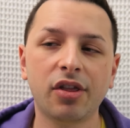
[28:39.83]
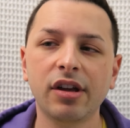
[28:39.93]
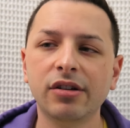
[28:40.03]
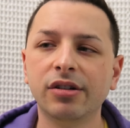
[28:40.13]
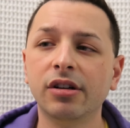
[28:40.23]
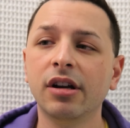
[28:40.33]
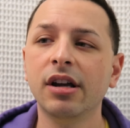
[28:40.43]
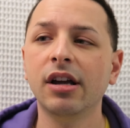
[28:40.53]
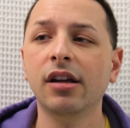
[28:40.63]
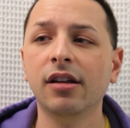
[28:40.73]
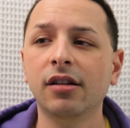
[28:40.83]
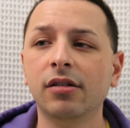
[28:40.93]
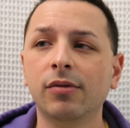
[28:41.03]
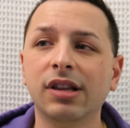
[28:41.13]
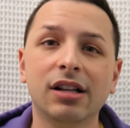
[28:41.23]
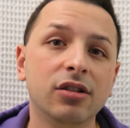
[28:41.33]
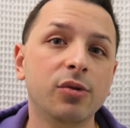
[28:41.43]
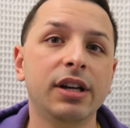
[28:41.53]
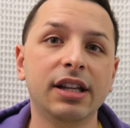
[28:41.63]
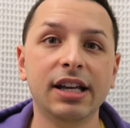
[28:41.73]
theater with like
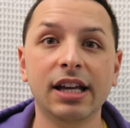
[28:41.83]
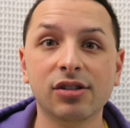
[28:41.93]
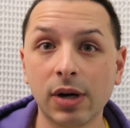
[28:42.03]
Louis and the gang.